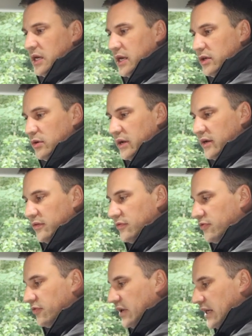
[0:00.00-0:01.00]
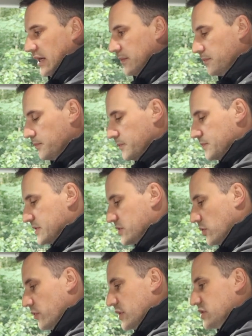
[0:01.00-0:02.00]
you have
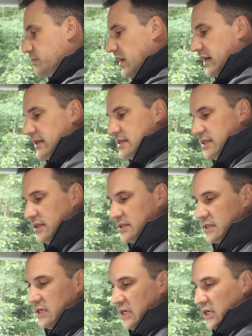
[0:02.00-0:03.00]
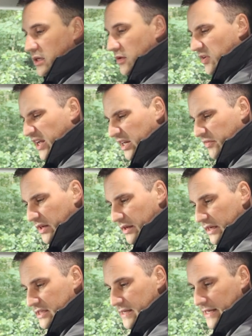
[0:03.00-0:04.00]
storage behind the seats, you have kind of a
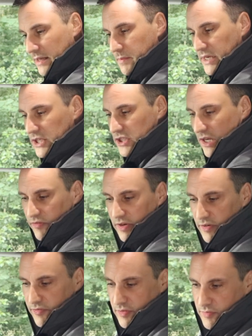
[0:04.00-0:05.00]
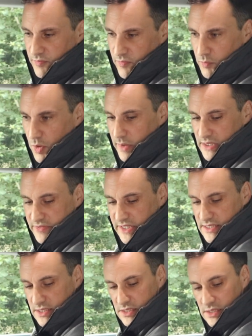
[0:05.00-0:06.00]
little mini shelf here for mobile
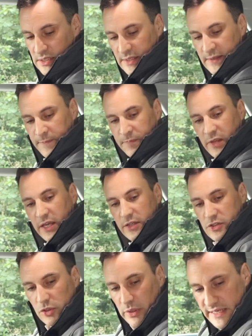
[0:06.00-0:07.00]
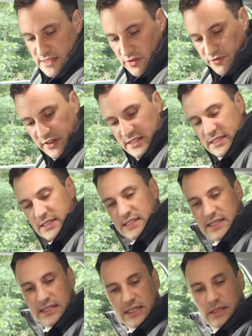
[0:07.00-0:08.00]
devices, 2 ISOFIX
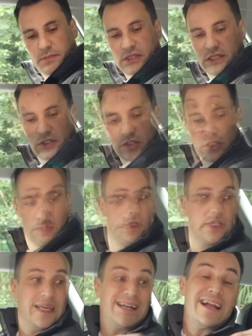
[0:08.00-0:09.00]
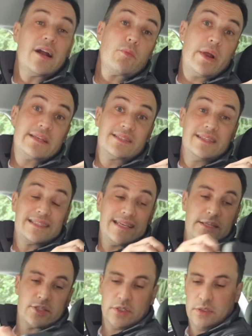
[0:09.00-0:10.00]
seating positions. You also get an armrest in the
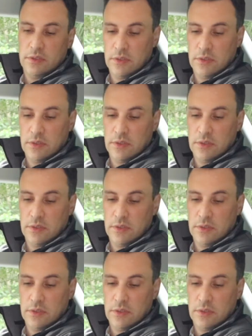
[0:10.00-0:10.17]
centre